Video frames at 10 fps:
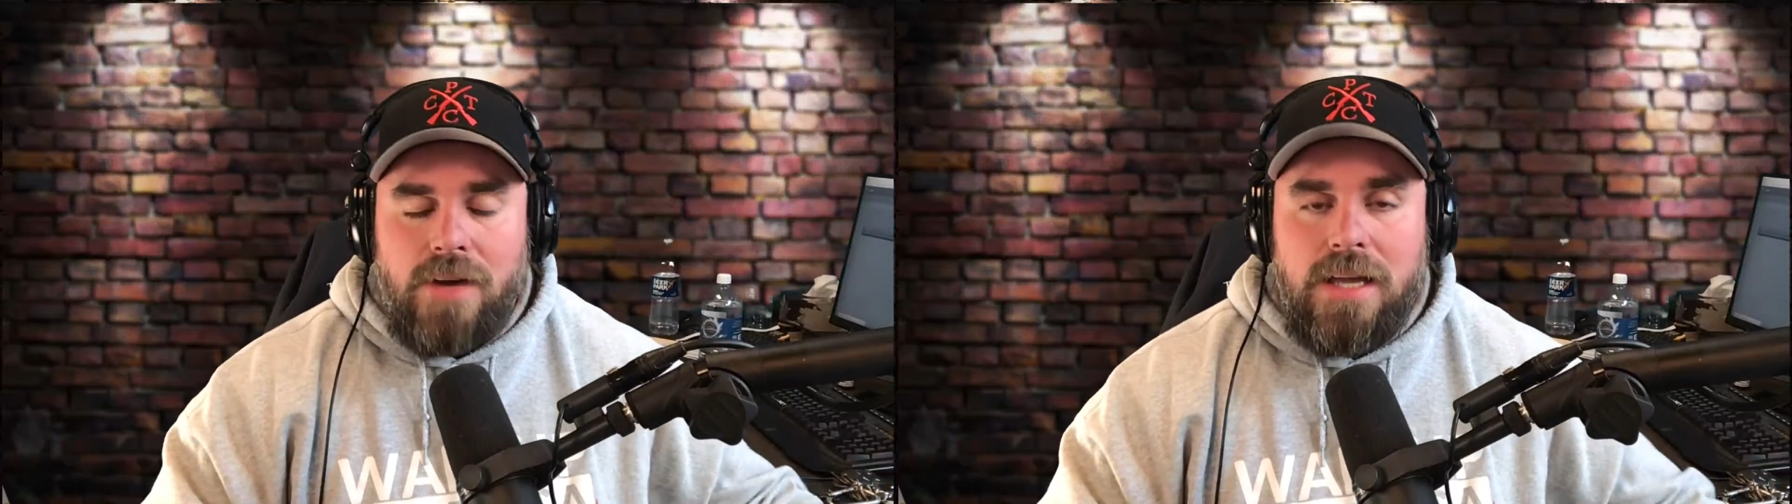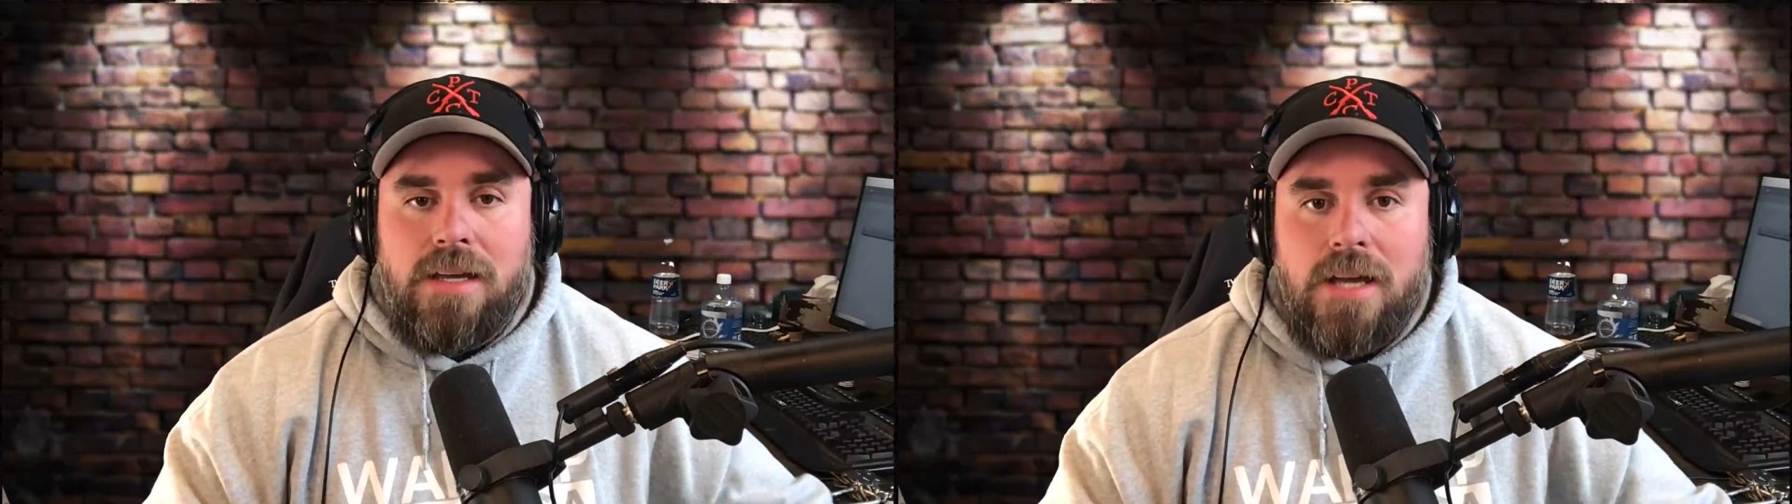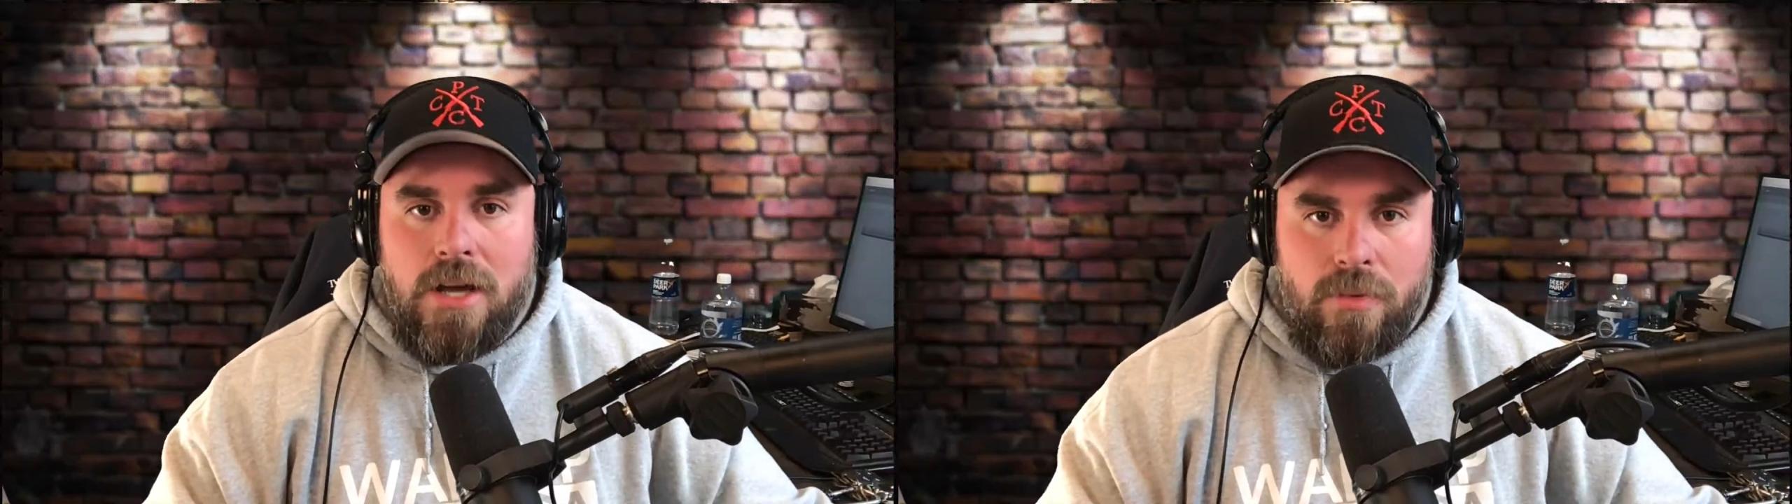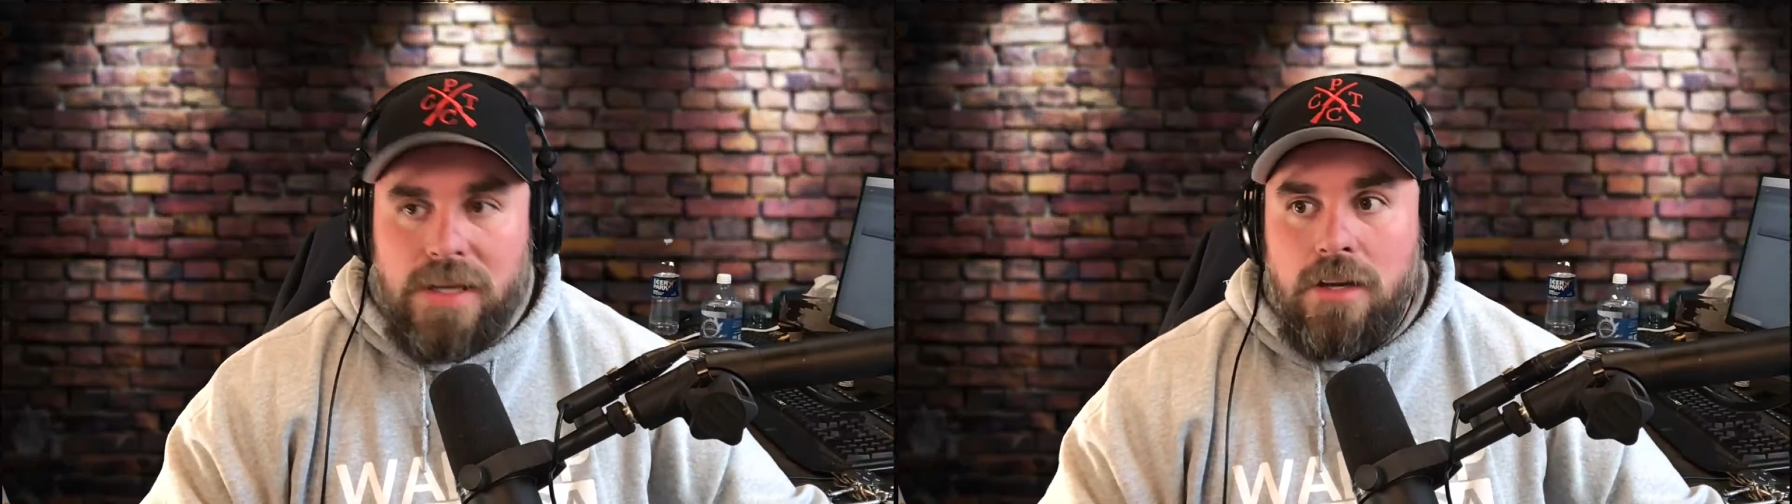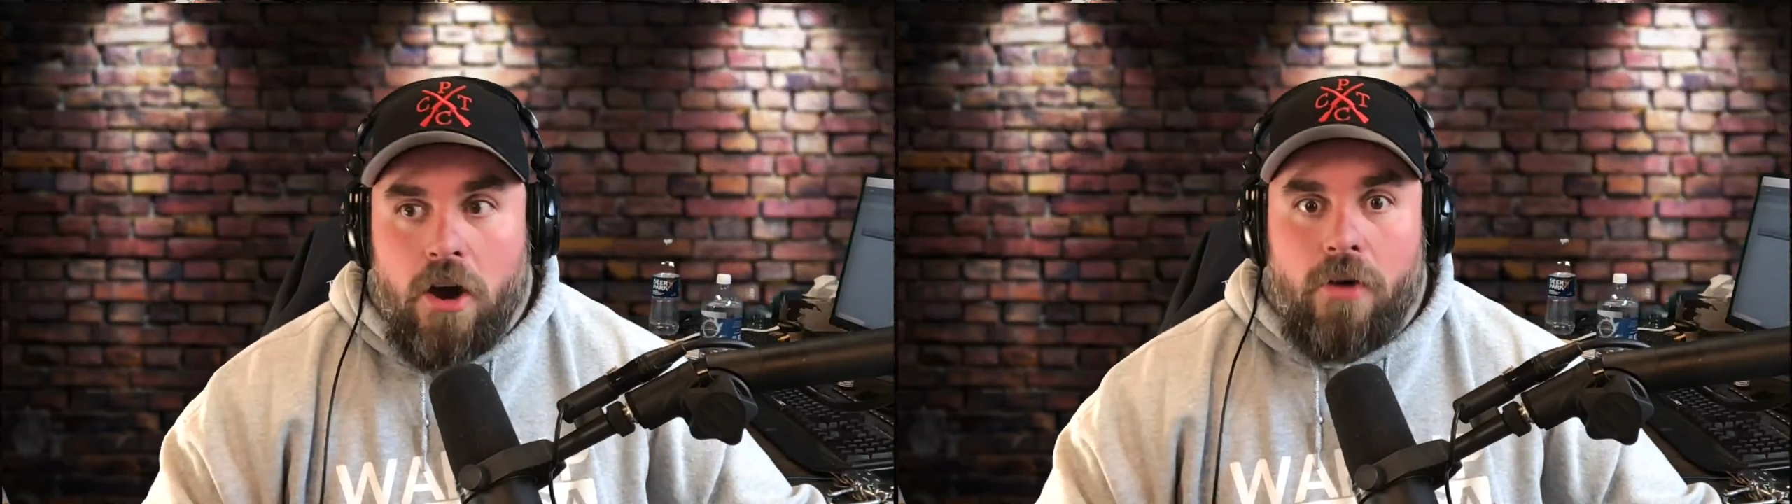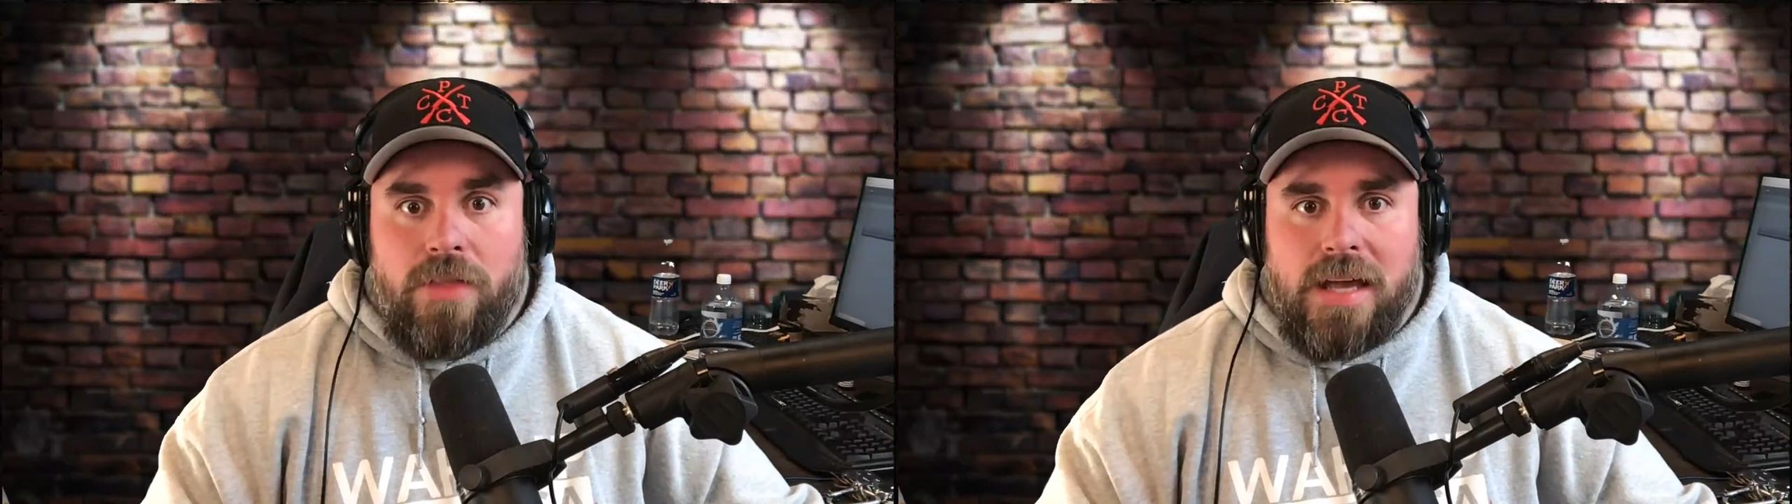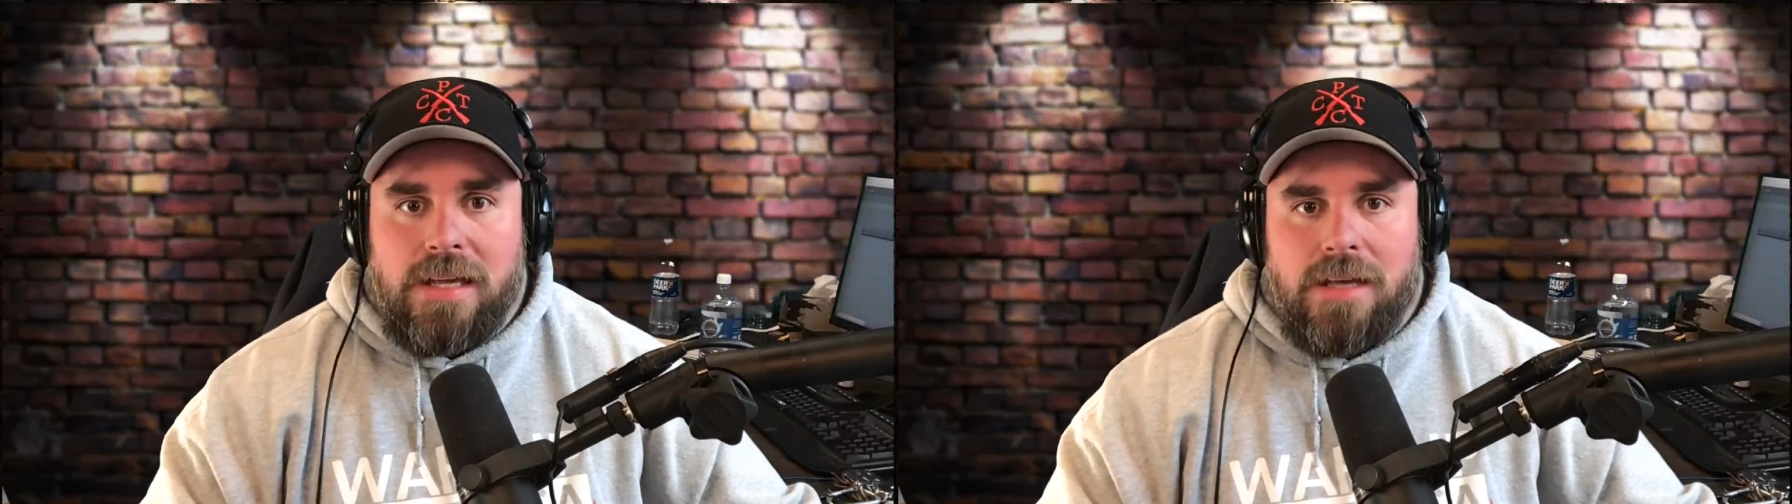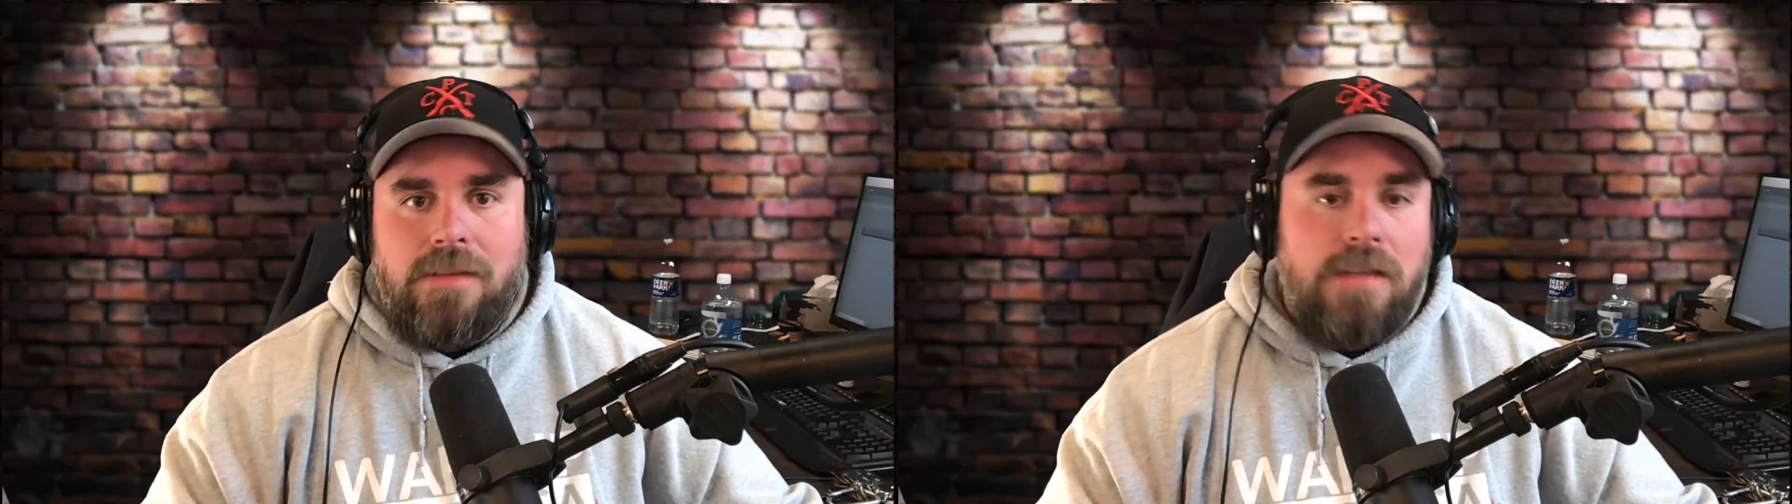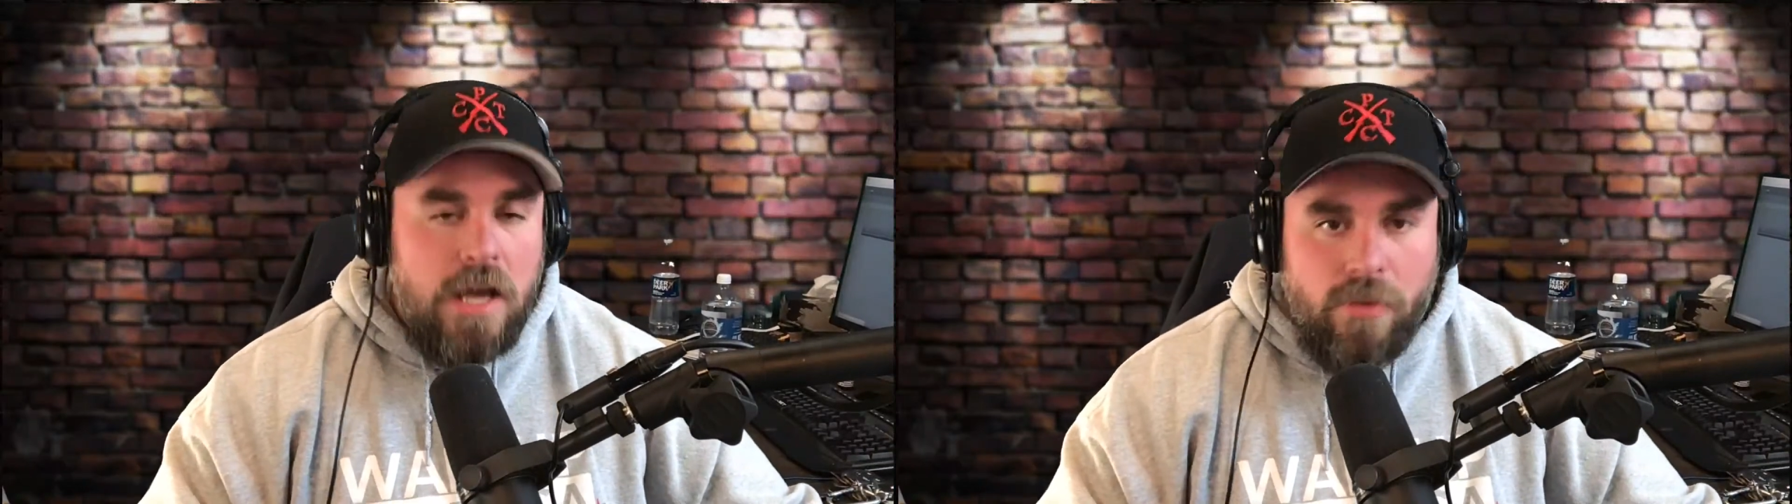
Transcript: right? We know that kids